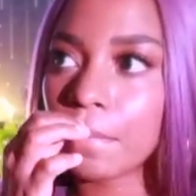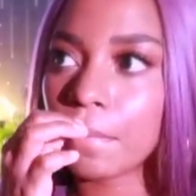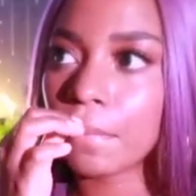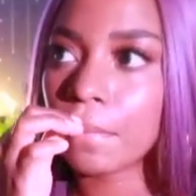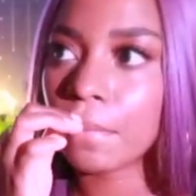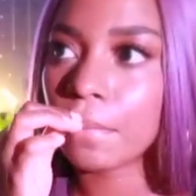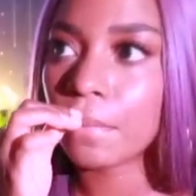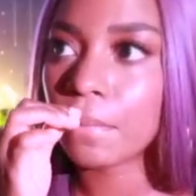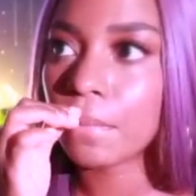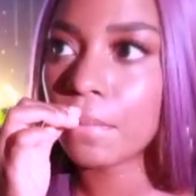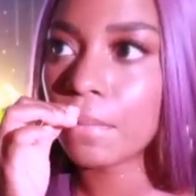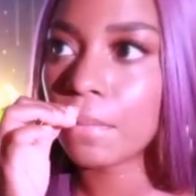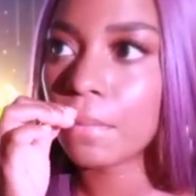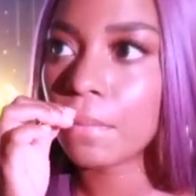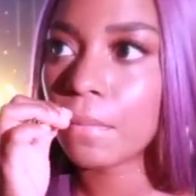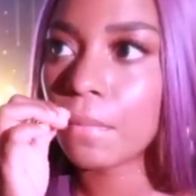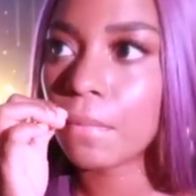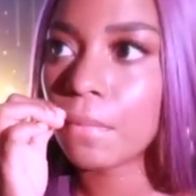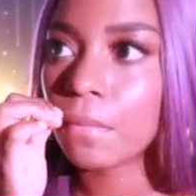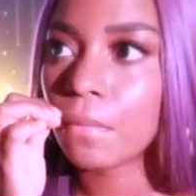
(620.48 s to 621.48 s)

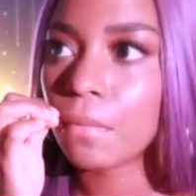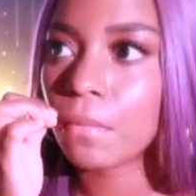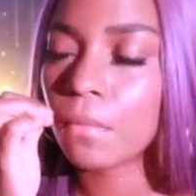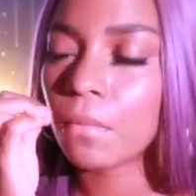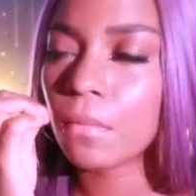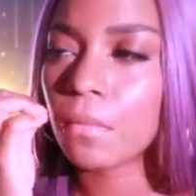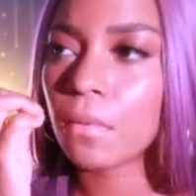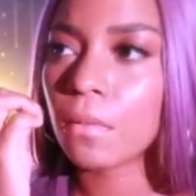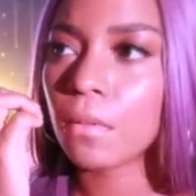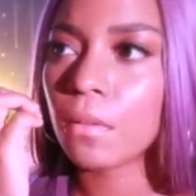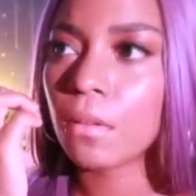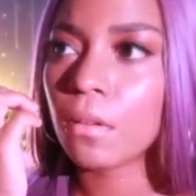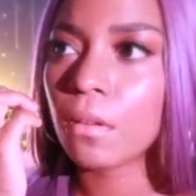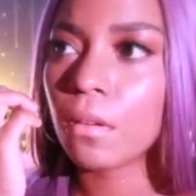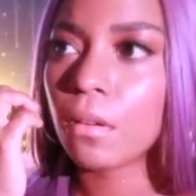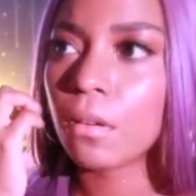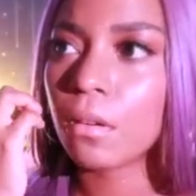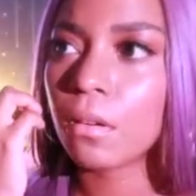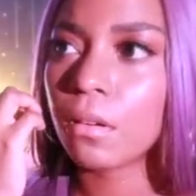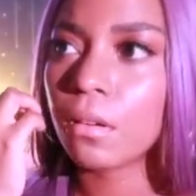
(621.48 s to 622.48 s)

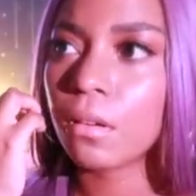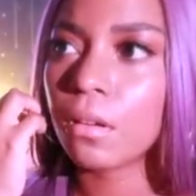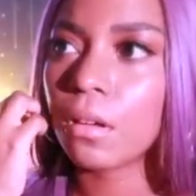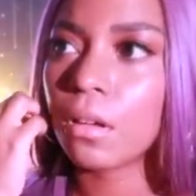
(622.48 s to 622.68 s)
Nothing is said.